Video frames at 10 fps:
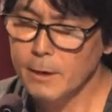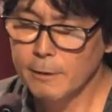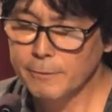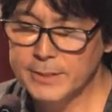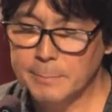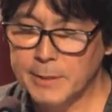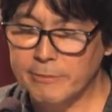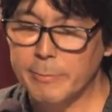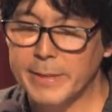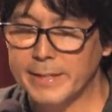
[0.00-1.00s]
For some
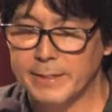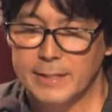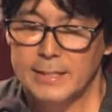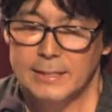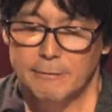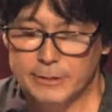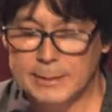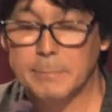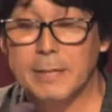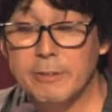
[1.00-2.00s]

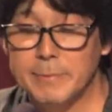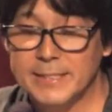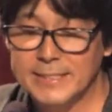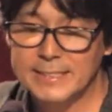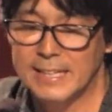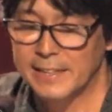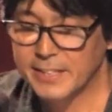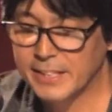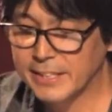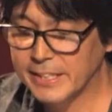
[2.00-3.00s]
governments,
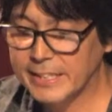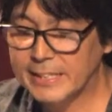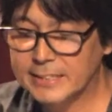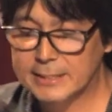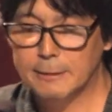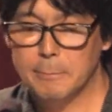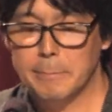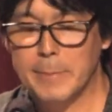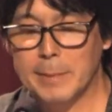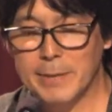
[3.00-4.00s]
the needs
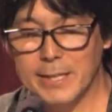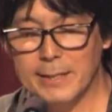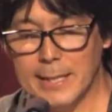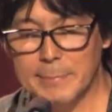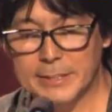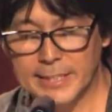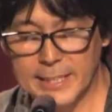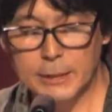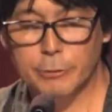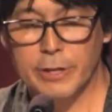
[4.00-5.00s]
may be climate
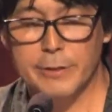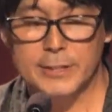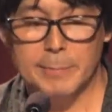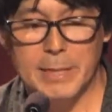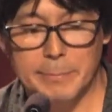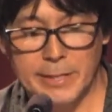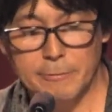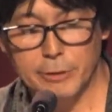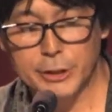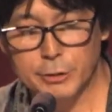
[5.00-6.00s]
change. For others, it may be
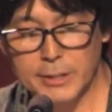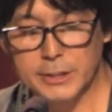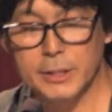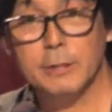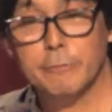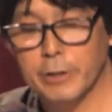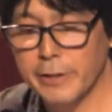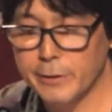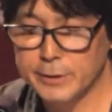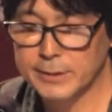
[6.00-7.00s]
infrastructure. For
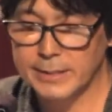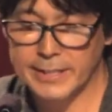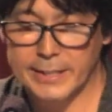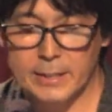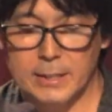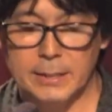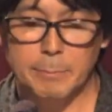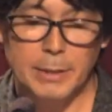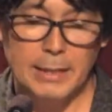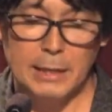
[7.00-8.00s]
others, like in
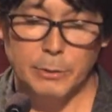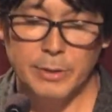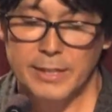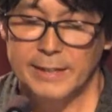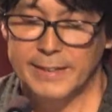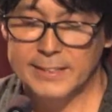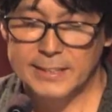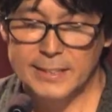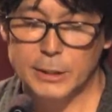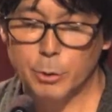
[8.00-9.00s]
Palau, they
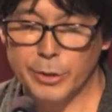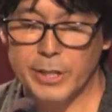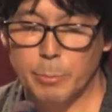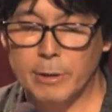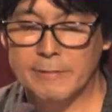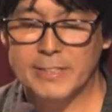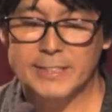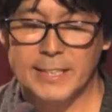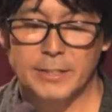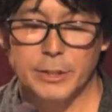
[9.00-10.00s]
discuss growing the private
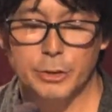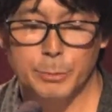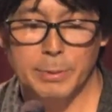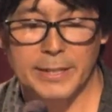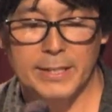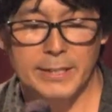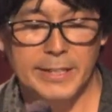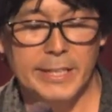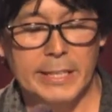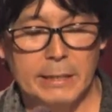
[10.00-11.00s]
sector to play a
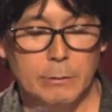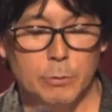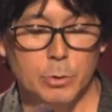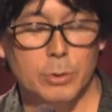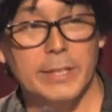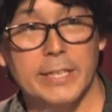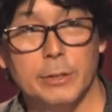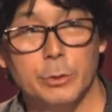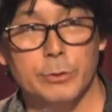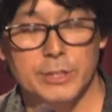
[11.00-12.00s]
key role in
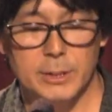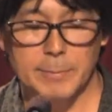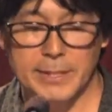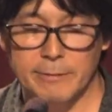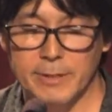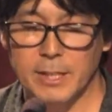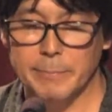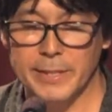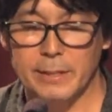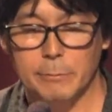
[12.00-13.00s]
tourism and
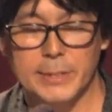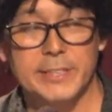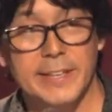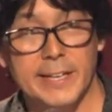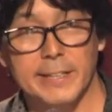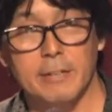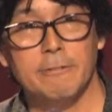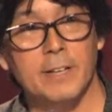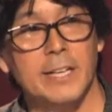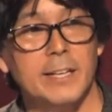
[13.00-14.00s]
development, which they
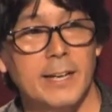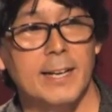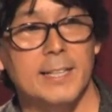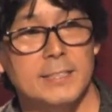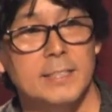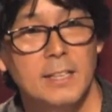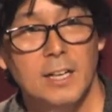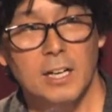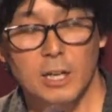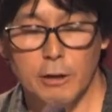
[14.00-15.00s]
identified as
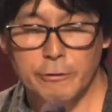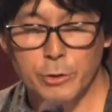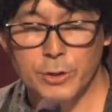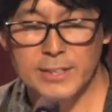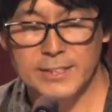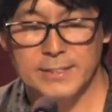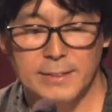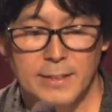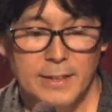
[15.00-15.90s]
a golf course